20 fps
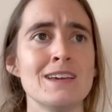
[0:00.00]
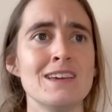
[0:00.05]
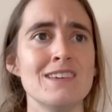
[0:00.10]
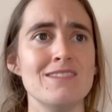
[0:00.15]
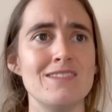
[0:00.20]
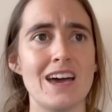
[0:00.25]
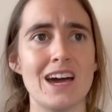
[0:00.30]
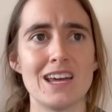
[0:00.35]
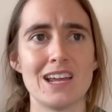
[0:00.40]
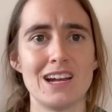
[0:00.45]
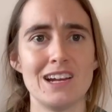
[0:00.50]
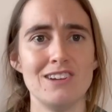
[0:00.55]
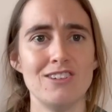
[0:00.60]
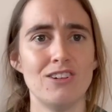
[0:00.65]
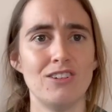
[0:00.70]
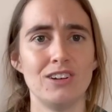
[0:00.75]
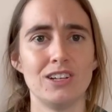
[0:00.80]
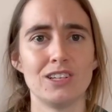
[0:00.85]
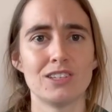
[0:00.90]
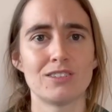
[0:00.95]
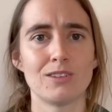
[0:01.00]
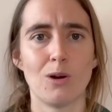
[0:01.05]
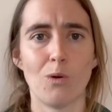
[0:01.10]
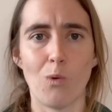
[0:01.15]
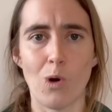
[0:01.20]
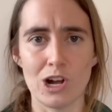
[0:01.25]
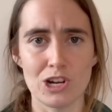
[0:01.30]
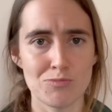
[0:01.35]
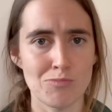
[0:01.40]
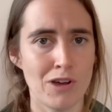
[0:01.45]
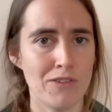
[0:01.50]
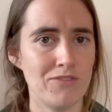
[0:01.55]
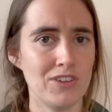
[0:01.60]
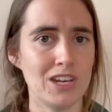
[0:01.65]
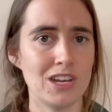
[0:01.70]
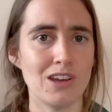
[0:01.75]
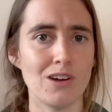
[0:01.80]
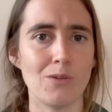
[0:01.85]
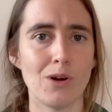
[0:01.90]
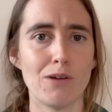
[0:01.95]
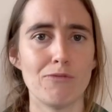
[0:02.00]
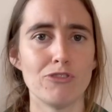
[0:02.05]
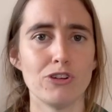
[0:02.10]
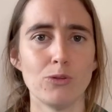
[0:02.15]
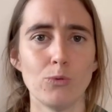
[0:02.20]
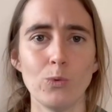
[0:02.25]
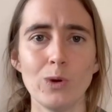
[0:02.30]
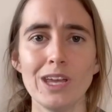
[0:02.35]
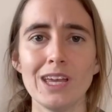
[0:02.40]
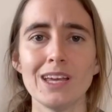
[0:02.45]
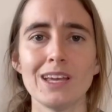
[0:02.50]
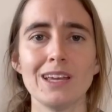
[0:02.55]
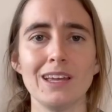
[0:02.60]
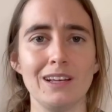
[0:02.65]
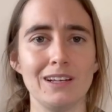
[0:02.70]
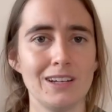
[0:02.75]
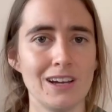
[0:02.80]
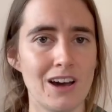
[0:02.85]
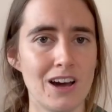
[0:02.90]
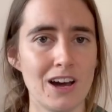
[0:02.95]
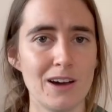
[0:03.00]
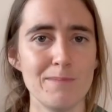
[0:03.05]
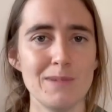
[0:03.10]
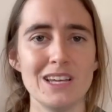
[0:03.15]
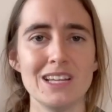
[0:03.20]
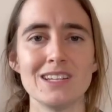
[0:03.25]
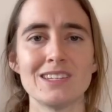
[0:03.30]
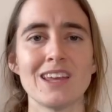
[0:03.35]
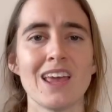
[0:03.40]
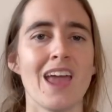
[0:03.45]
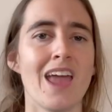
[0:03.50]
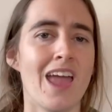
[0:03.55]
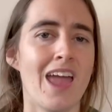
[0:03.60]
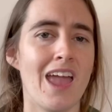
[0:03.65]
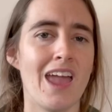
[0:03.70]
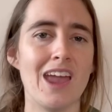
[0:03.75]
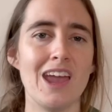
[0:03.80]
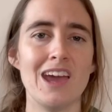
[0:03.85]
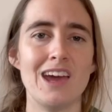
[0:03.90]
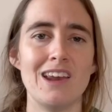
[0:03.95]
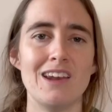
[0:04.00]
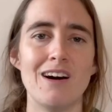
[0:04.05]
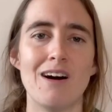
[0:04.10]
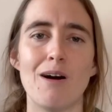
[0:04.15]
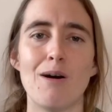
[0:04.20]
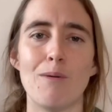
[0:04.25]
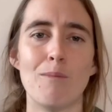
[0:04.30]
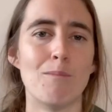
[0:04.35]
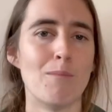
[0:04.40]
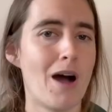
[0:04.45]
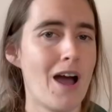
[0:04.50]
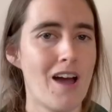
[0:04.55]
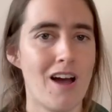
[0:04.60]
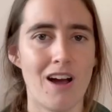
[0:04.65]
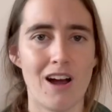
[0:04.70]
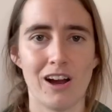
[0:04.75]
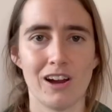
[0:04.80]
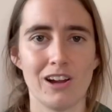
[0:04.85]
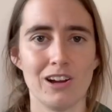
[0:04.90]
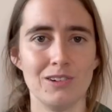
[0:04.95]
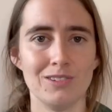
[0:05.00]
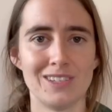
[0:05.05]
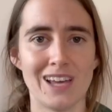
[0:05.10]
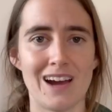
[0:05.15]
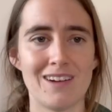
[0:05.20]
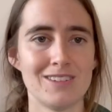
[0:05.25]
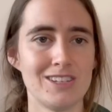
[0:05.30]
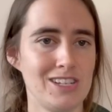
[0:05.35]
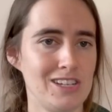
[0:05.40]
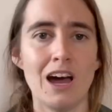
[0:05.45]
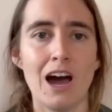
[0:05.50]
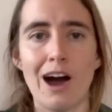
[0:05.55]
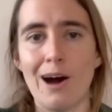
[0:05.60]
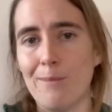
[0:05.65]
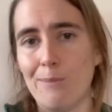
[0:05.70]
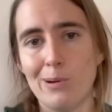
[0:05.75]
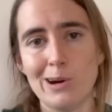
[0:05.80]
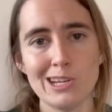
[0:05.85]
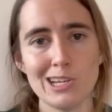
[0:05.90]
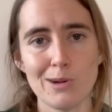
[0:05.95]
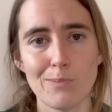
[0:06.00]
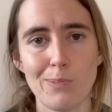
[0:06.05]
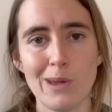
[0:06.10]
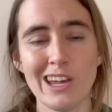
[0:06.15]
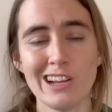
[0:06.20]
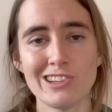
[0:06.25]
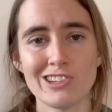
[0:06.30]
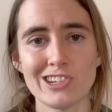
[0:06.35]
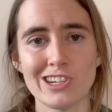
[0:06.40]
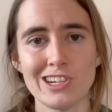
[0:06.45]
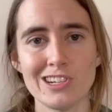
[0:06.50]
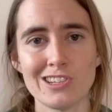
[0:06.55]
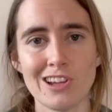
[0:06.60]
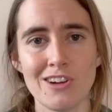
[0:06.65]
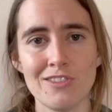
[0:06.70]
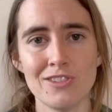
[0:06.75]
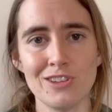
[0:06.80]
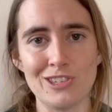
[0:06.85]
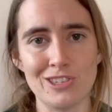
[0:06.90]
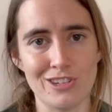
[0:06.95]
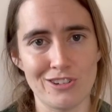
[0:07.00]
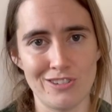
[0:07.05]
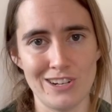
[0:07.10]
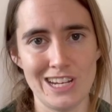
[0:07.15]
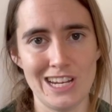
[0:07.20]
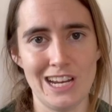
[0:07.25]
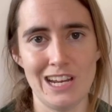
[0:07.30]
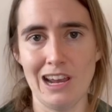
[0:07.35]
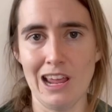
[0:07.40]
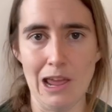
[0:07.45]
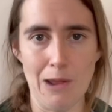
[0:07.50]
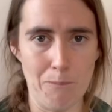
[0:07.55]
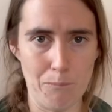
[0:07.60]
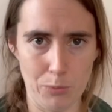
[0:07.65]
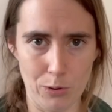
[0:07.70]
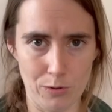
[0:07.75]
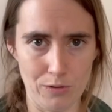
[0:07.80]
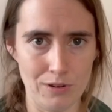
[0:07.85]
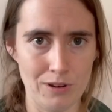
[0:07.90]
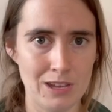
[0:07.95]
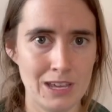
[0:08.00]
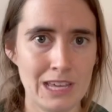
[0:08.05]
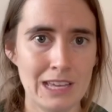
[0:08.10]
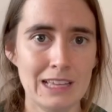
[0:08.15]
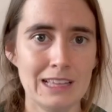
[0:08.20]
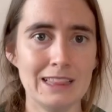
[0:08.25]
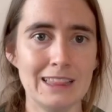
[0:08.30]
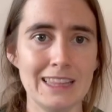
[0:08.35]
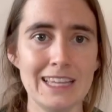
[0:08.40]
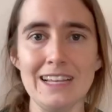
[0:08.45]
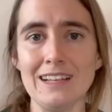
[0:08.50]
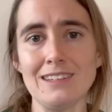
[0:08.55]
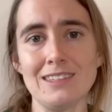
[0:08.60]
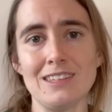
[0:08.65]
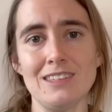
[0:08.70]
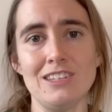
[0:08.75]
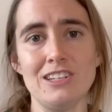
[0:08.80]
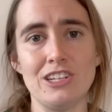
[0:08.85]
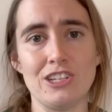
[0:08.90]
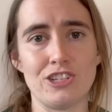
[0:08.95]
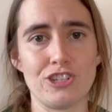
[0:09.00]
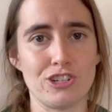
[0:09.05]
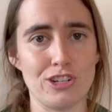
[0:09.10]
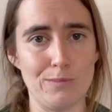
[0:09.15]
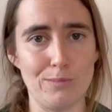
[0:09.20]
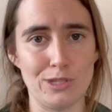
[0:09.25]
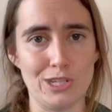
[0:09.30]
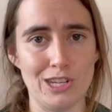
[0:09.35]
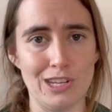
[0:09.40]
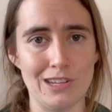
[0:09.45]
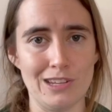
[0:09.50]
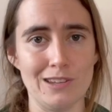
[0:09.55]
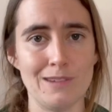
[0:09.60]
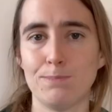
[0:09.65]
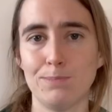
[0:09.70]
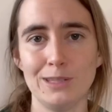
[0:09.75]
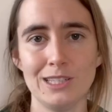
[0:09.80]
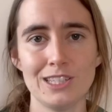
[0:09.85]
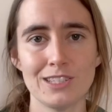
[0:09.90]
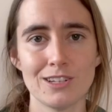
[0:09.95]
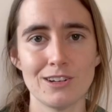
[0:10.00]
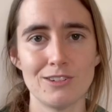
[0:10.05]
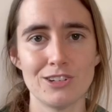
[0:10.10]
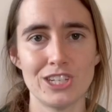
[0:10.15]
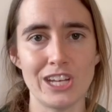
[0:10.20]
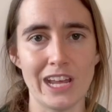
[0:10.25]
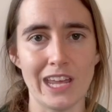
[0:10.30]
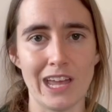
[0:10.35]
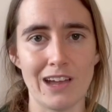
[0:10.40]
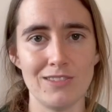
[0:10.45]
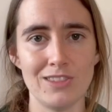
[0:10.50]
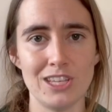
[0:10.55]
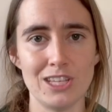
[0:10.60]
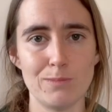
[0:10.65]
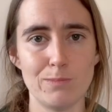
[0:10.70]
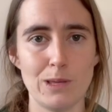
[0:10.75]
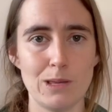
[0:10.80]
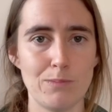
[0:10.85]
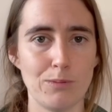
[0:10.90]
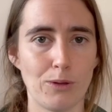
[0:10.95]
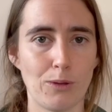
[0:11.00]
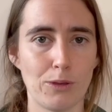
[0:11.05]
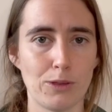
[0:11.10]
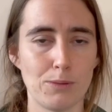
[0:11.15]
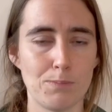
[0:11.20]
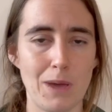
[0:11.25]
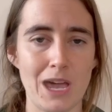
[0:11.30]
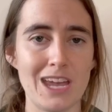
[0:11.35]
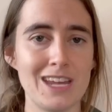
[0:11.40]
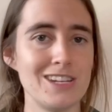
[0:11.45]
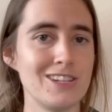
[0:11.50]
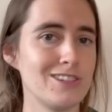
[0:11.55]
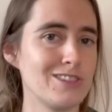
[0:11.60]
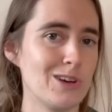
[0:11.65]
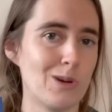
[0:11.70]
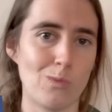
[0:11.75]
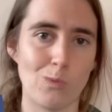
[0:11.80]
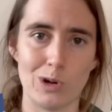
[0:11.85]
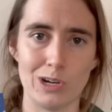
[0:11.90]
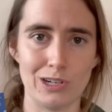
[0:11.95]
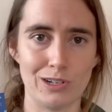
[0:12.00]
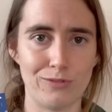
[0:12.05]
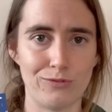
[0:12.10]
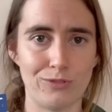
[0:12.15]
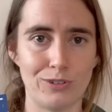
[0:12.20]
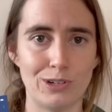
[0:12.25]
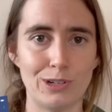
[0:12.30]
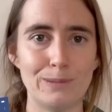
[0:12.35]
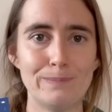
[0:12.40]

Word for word: that I notice watch my video every week and comment and my heart goes out to you. I'll put your pictures on the screen and put links in the description. Please go check out these people's page, they're wonderful.